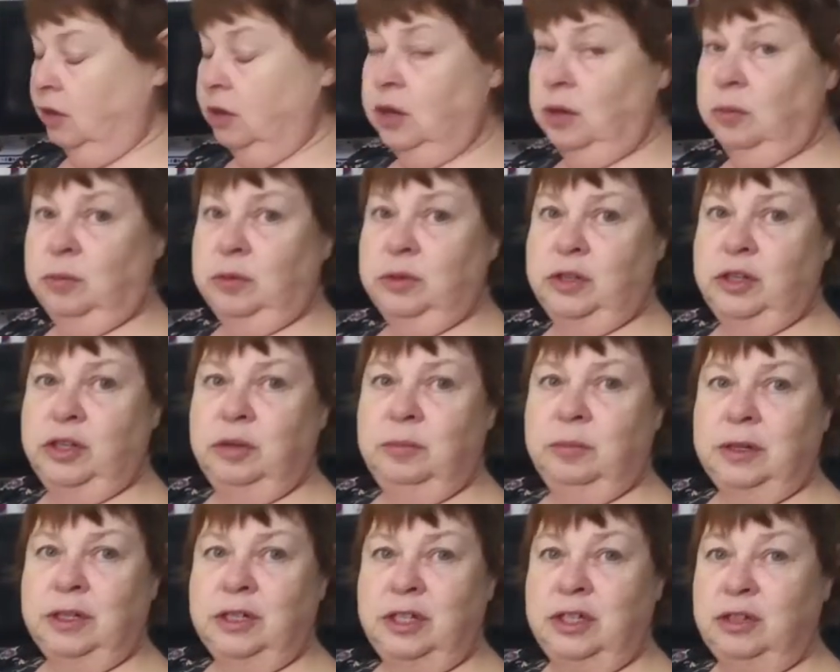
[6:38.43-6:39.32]
You don't want
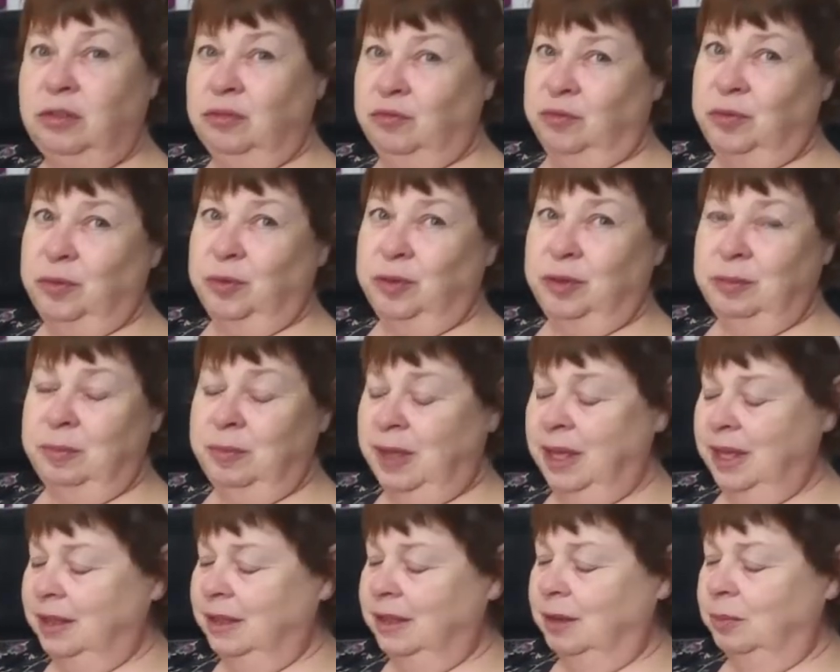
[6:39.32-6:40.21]
too much salt for them
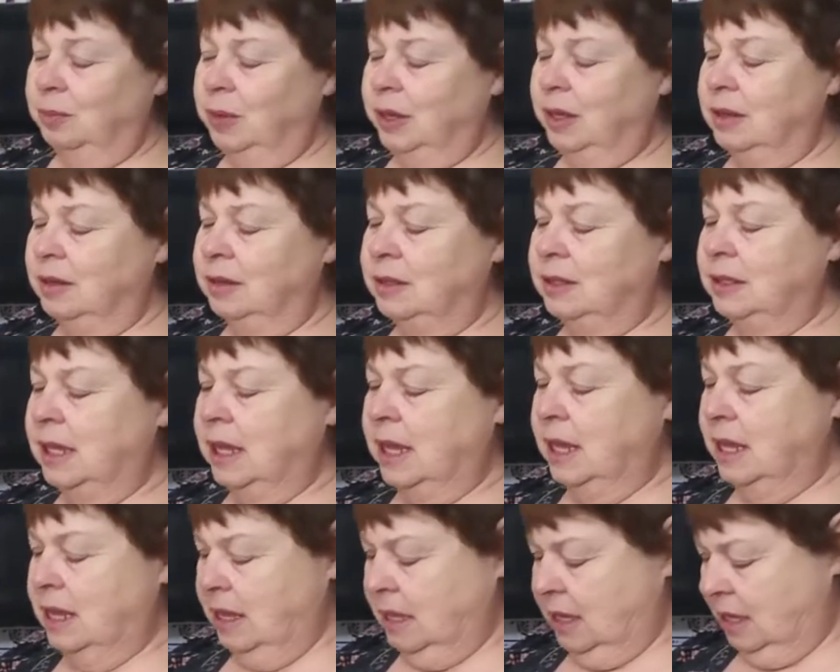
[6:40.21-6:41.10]
either, because
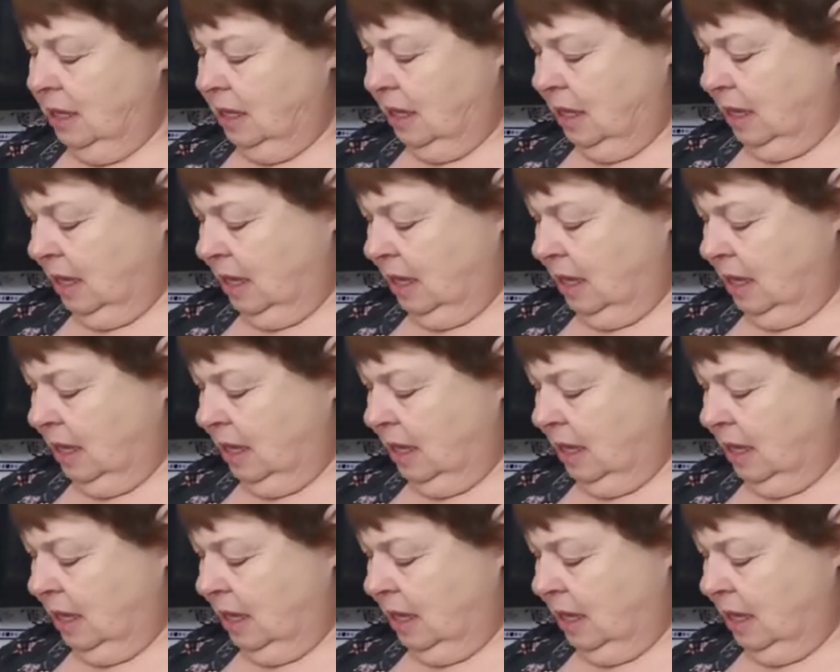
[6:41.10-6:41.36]
their